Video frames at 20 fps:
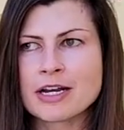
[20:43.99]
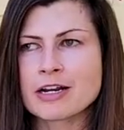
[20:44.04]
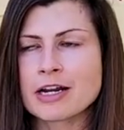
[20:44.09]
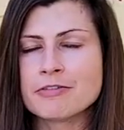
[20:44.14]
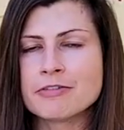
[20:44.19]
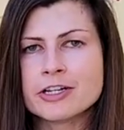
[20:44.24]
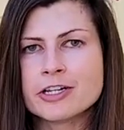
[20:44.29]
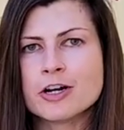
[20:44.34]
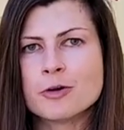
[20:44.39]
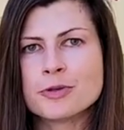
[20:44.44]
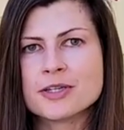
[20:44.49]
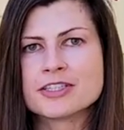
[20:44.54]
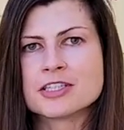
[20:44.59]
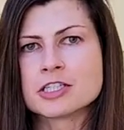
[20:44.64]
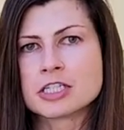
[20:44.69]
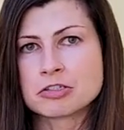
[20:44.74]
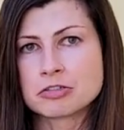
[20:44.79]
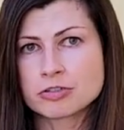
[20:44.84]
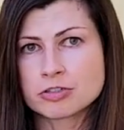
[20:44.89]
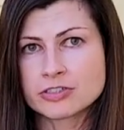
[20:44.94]
I really hope this is
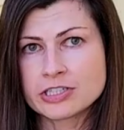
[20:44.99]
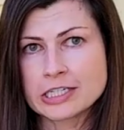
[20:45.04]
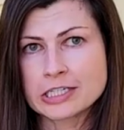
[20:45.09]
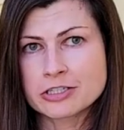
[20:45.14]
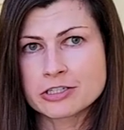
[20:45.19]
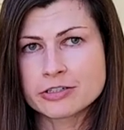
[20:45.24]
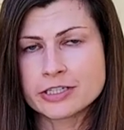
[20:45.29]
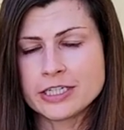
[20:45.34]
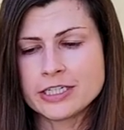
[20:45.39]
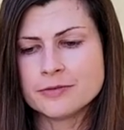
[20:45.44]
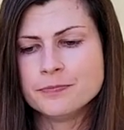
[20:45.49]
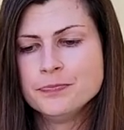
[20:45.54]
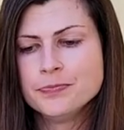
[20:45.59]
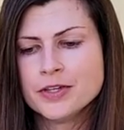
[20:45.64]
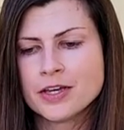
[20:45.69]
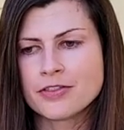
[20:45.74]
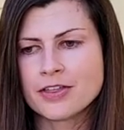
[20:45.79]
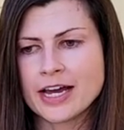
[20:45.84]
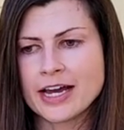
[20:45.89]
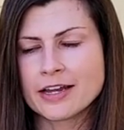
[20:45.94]
a trajectory
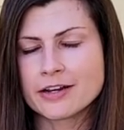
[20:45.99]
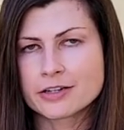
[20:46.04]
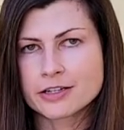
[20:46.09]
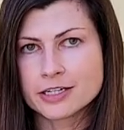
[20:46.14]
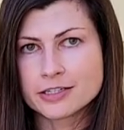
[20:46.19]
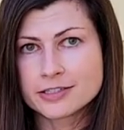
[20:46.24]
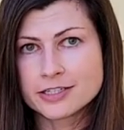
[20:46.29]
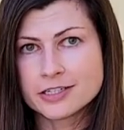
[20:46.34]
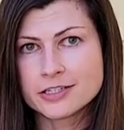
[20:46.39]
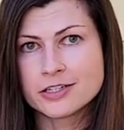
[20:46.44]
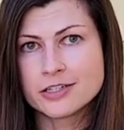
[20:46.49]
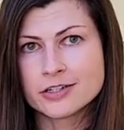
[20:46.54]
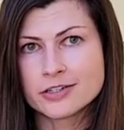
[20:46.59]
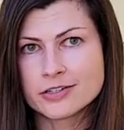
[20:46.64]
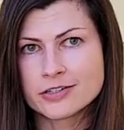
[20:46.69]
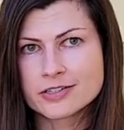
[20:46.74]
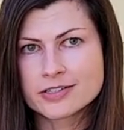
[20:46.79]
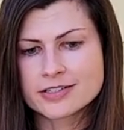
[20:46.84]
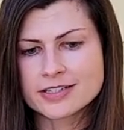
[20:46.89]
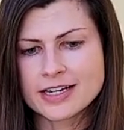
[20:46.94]
that
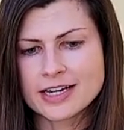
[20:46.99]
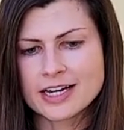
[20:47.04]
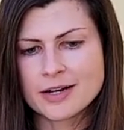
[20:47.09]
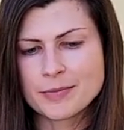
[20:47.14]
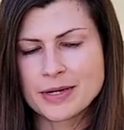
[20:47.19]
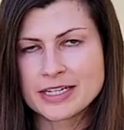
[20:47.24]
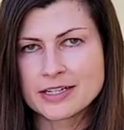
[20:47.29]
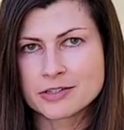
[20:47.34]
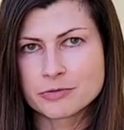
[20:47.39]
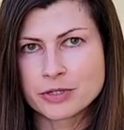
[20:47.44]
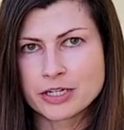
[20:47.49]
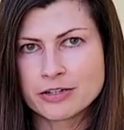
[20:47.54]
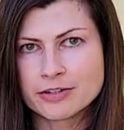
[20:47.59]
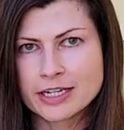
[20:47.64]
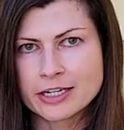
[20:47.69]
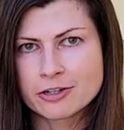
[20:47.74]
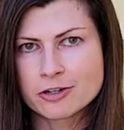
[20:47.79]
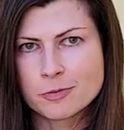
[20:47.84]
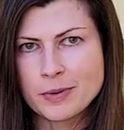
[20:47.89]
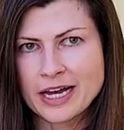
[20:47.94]
continues um, and we don't
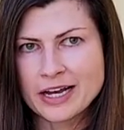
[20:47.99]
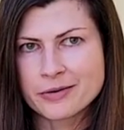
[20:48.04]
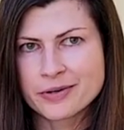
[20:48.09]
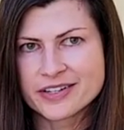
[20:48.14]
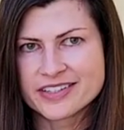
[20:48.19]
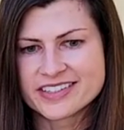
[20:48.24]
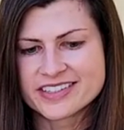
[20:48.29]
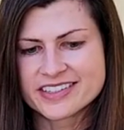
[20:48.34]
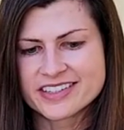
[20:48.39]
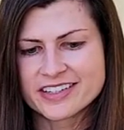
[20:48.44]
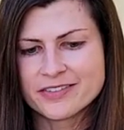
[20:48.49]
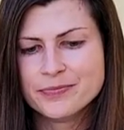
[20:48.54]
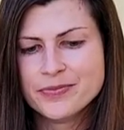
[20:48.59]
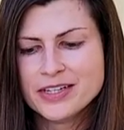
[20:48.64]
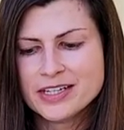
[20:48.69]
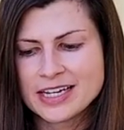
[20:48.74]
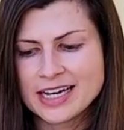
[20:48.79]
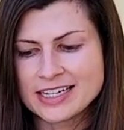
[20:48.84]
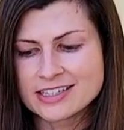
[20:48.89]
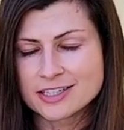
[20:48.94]
like go backwards at all.
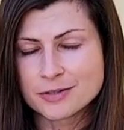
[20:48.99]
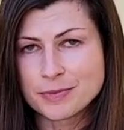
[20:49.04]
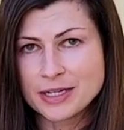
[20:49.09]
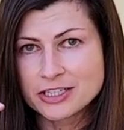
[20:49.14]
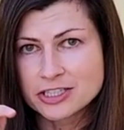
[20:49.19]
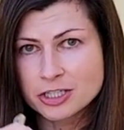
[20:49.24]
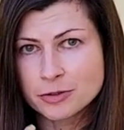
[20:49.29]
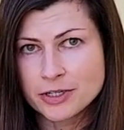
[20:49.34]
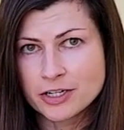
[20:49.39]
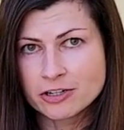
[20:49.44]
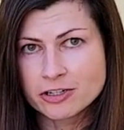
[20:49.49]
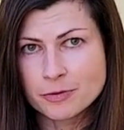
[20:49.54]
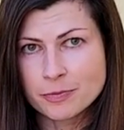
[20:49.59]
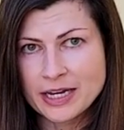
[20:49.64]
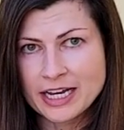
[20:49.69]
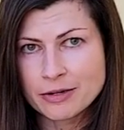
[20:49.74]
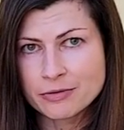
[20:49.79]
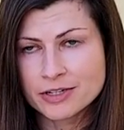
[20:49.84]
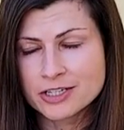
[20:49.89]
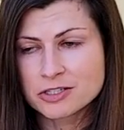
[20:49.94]
And to make sure we don't go
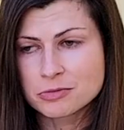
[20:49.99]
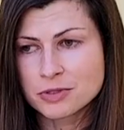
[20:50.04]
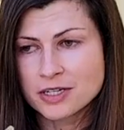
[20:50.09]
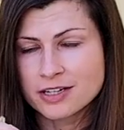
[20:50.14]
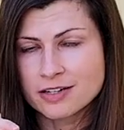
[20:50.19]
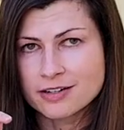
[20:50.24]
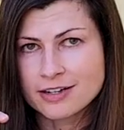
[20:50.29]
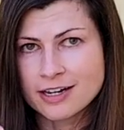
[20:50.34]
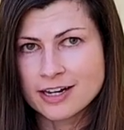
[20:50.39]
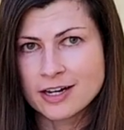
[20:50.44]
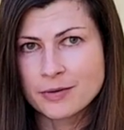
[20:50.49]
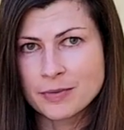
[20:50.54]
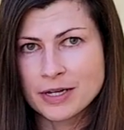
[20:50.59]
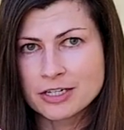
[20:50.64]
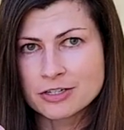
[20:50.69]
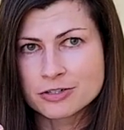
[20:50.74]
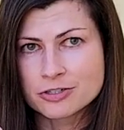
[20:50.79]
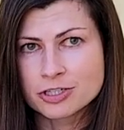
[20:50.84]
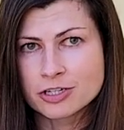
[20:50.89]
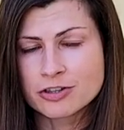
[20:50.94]
backwards, we got to come
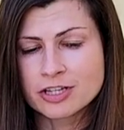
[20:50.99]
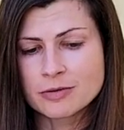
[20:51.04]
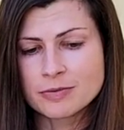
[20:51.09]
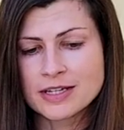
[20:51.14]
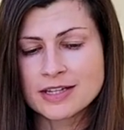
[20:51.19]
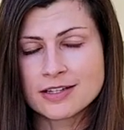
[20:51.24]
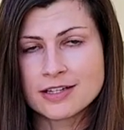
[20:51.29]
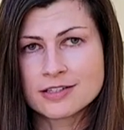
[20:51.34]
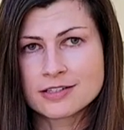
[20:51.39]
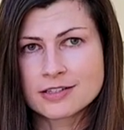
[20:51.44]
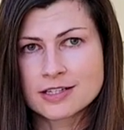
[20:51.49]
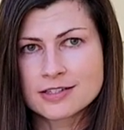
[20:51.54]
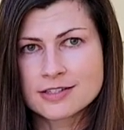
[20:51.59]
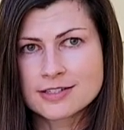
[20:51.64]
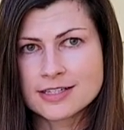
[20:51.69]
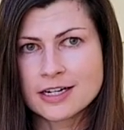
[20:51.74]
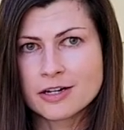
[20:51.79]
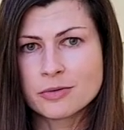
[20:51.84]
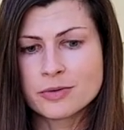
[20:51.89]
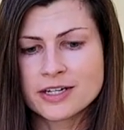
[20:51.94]
and show them that these can
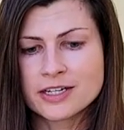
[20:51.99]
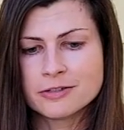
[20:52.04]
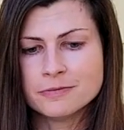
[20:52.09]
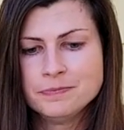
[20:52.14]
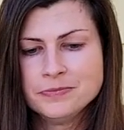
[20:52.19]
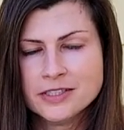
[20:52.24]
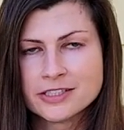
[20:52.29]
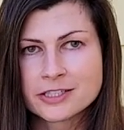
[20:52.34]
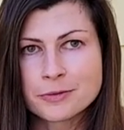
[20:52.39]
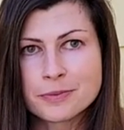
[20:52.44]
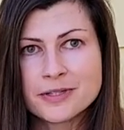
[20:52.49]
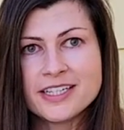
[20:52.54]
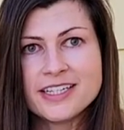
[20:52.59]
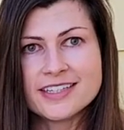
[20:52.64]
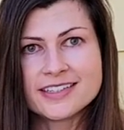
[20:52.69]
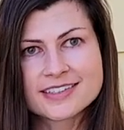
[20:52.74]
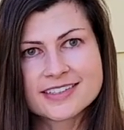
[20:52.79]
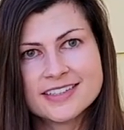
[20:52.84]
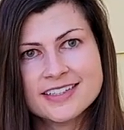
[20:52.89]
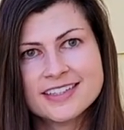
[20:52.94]
sell well. So
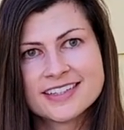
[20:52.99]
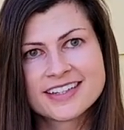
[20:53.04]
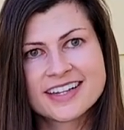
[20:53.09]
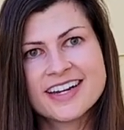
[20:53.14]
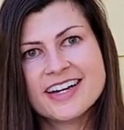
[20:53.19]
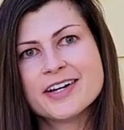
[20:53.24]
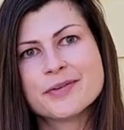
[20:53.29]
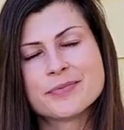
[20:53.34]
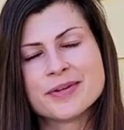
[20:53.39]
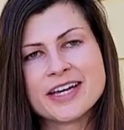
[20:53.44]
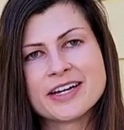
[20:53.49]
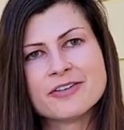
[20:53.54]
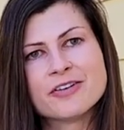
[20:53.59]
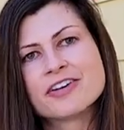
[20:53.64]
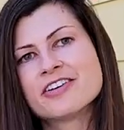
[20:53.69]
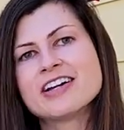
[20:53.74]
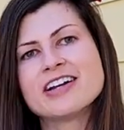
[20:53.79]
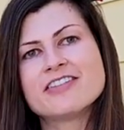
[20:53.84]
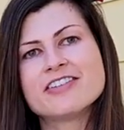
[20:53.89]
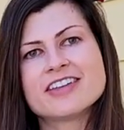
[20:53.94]
please come and order
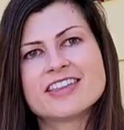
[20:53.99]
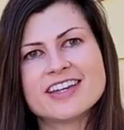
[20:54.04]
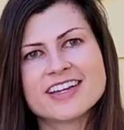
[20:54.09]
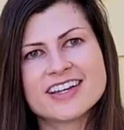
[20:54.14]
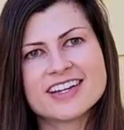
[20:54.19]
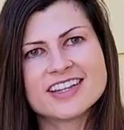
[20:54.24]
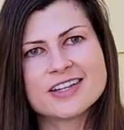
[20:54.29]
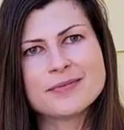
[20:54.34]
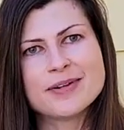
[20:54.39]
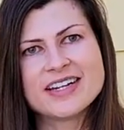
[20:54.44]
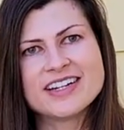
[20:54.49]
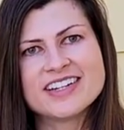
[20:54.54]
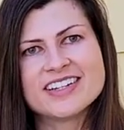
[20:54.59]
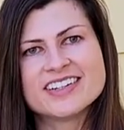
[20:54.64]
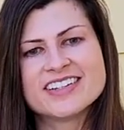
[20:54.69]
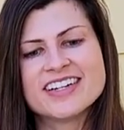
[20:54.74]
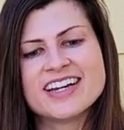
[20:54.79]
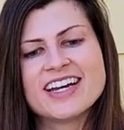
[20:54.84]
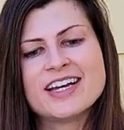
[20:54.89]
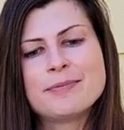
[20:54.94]
everything on the menu
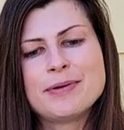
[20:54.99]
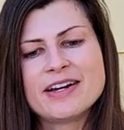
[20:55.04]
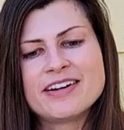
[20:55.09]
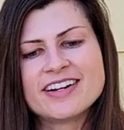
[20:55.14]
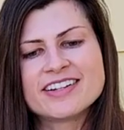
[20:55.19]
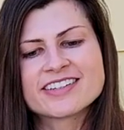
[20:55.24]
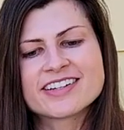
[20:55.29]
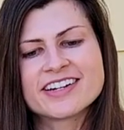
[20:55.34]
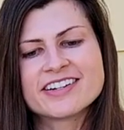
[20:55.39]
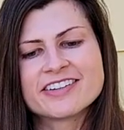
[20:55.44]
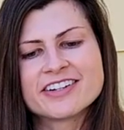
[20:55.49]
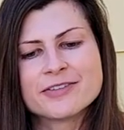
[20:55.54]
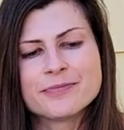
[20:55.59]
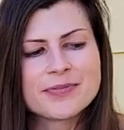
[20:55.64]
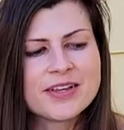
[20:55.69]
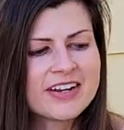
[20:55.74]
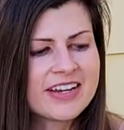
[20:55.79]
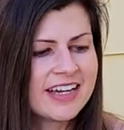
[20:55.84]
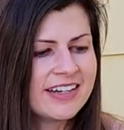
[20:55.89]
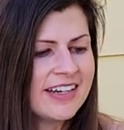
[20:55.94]
at Paradise Garden Grill.
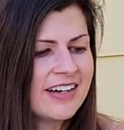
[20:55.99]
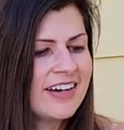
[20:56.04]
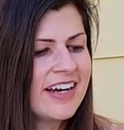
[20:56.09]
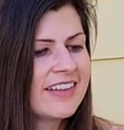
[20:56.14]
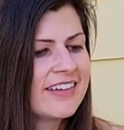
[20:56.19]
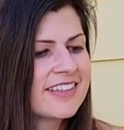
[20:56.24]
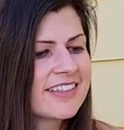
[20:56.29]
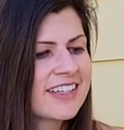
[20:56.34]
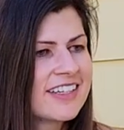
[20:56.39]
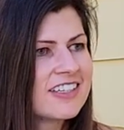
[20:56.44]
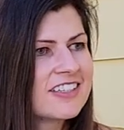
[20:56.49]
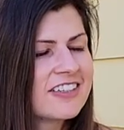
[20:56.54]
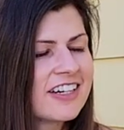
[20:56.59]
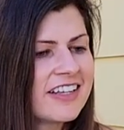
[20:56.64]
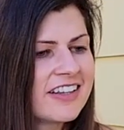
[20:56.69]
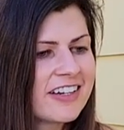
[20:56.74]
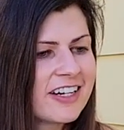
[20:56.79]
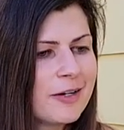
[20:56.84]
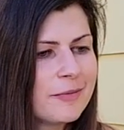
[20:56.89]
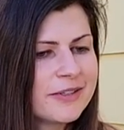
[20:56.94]
Okay, now Heather's going to try
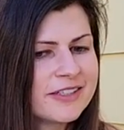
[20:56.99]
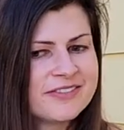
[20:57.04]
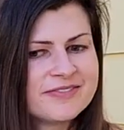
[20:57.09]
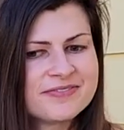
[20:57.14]
the cobbler.